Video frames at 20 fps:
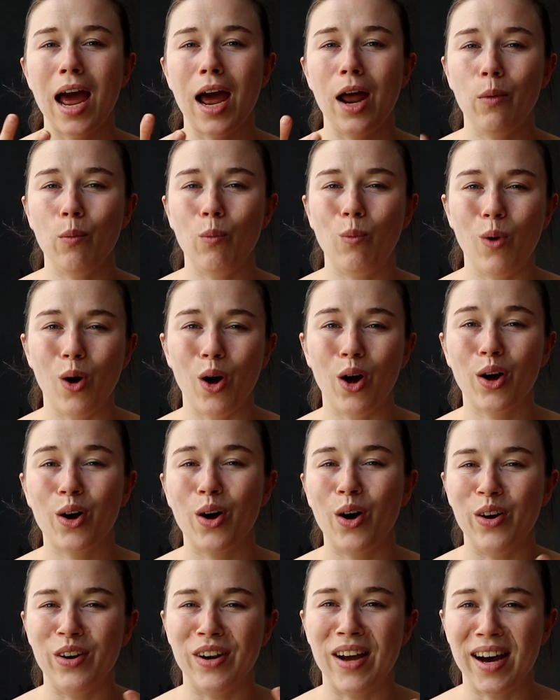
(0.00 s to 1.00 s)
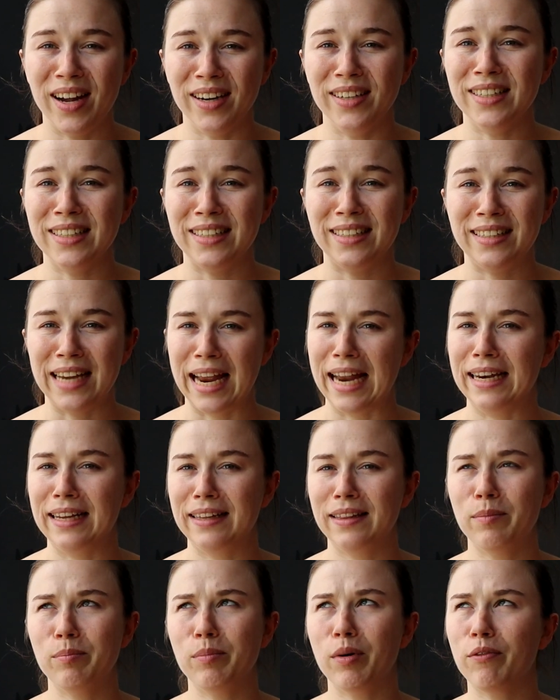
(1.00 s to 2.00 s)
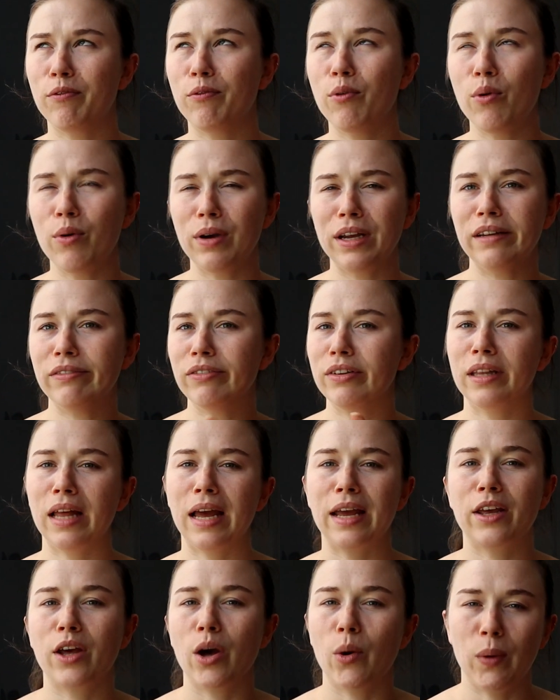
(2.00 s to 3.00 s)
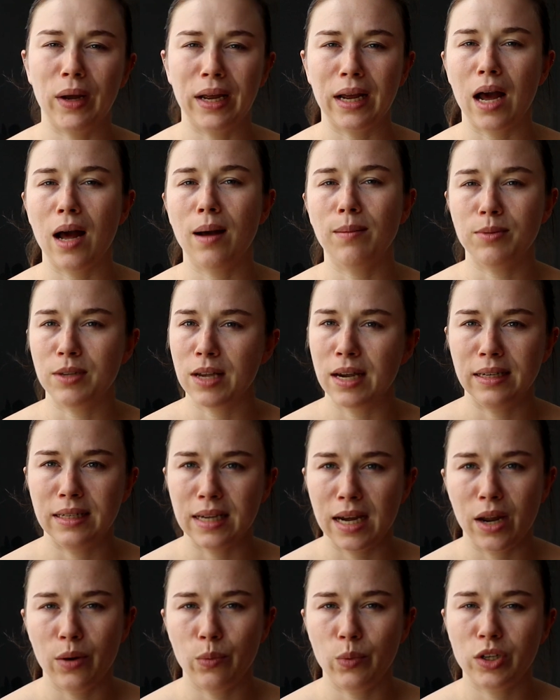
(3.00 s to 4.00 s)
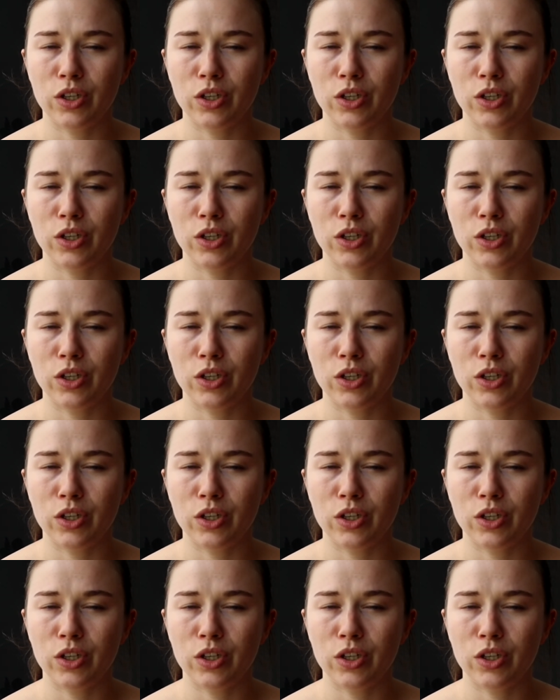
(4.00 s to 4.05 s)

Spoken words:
and work on understanding them before even like going upside down,